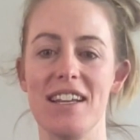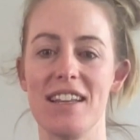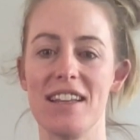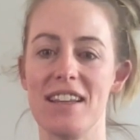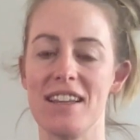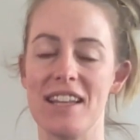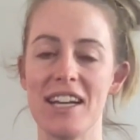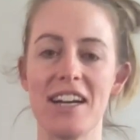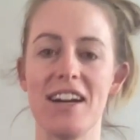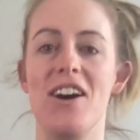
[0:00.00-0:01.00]
there
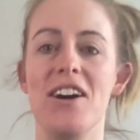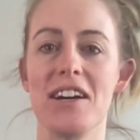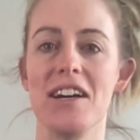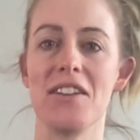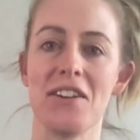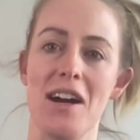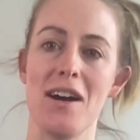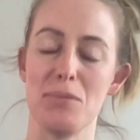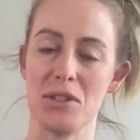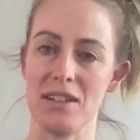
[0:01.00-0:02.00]
are other
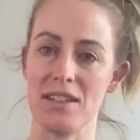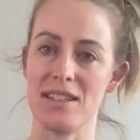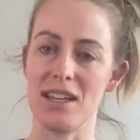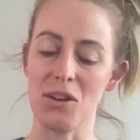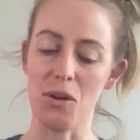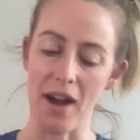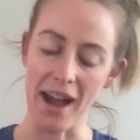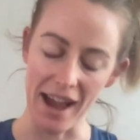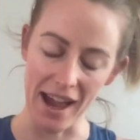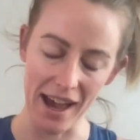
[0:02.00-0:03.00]
options, that you don't
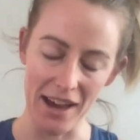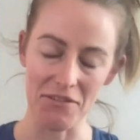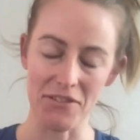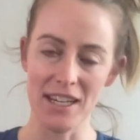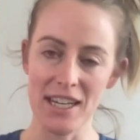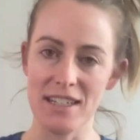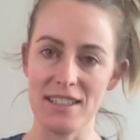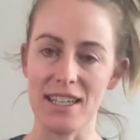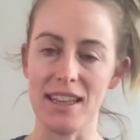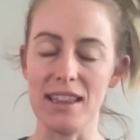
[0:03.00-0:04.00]
have to
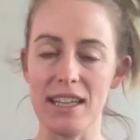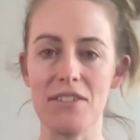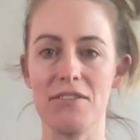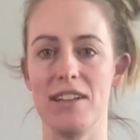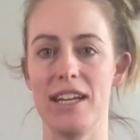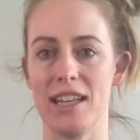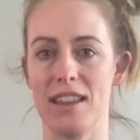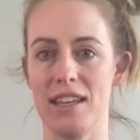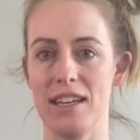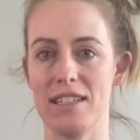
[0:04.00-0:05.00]
live like
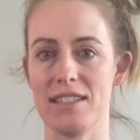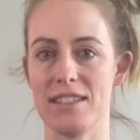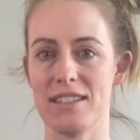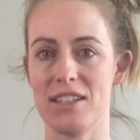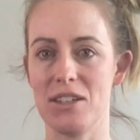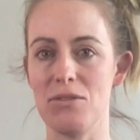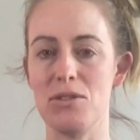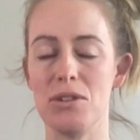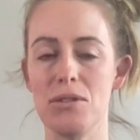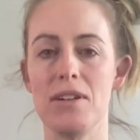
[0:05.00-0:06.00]
this. You
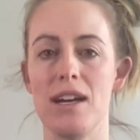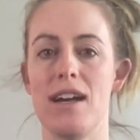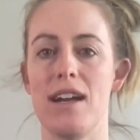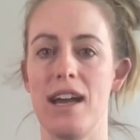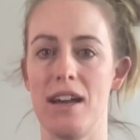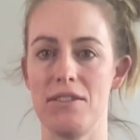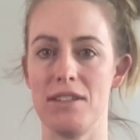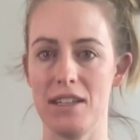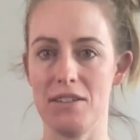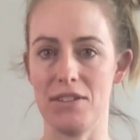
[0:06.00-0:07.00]
do not have to
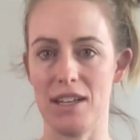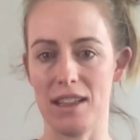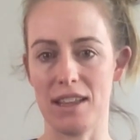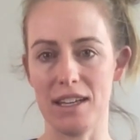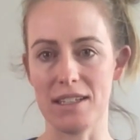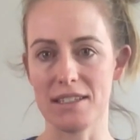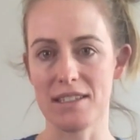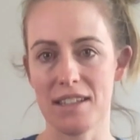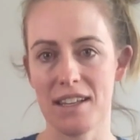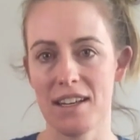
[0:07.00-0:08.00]
live like this.
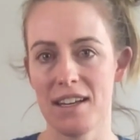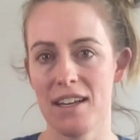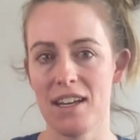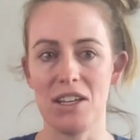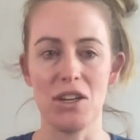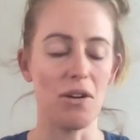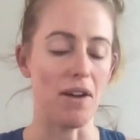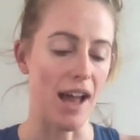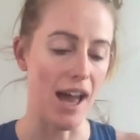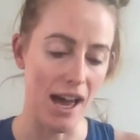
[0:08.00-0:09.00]
You don't
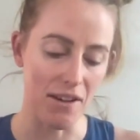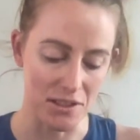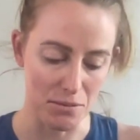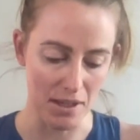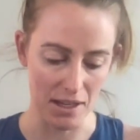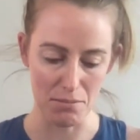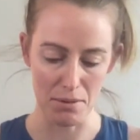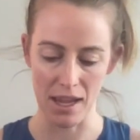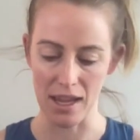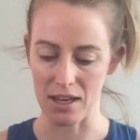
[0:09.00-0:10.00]
have to be in
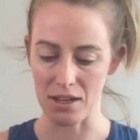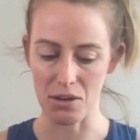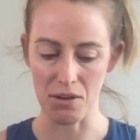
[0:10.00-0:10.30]
pain. You don't